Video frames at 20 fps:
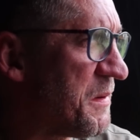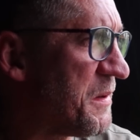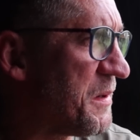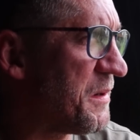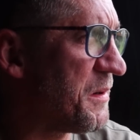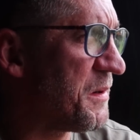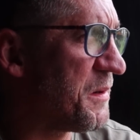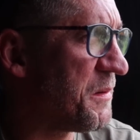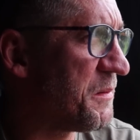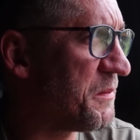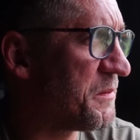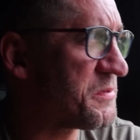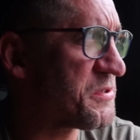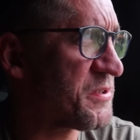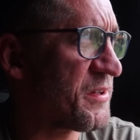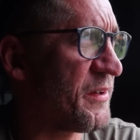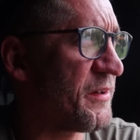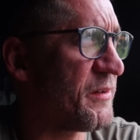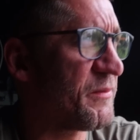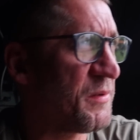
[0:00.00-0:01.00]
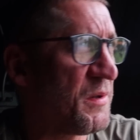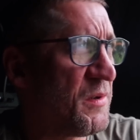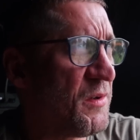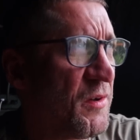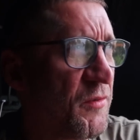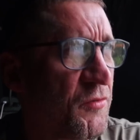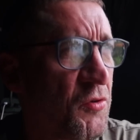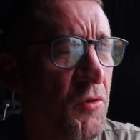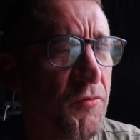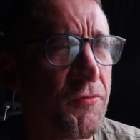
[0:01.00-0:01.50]
So
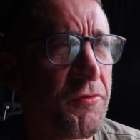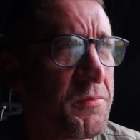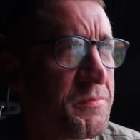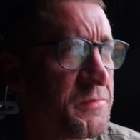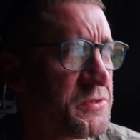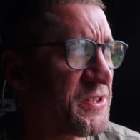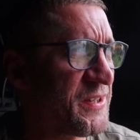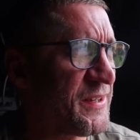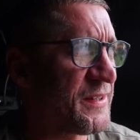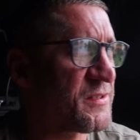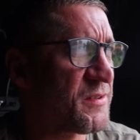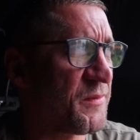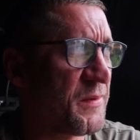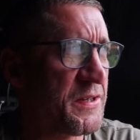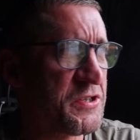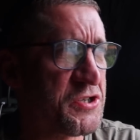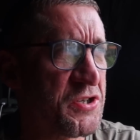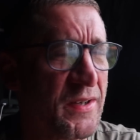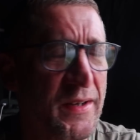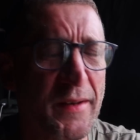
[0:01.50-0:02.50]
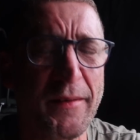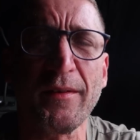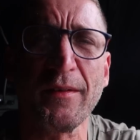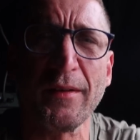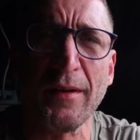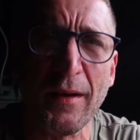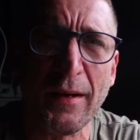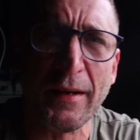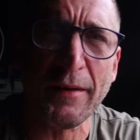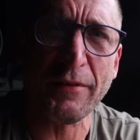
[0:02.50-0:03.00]
I've gone from Zigs. I'm actually
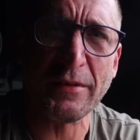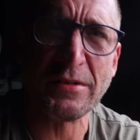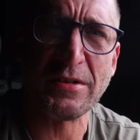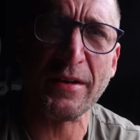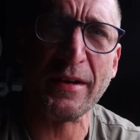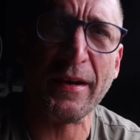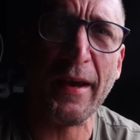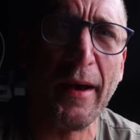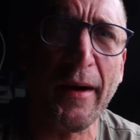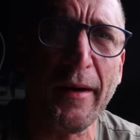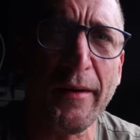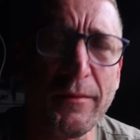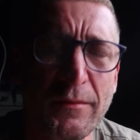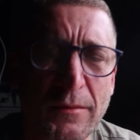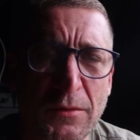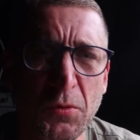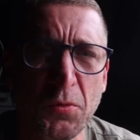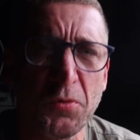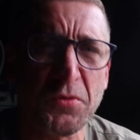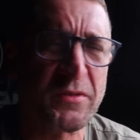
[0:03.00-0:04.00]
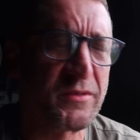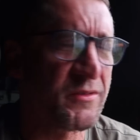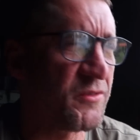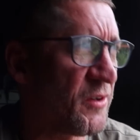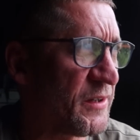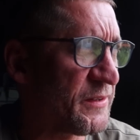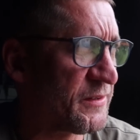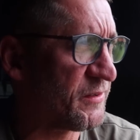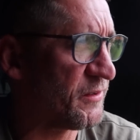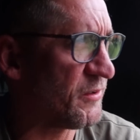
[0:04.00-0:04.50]
going to leave a Zig out all
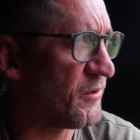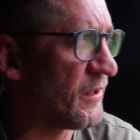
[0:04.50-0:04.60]
tonight.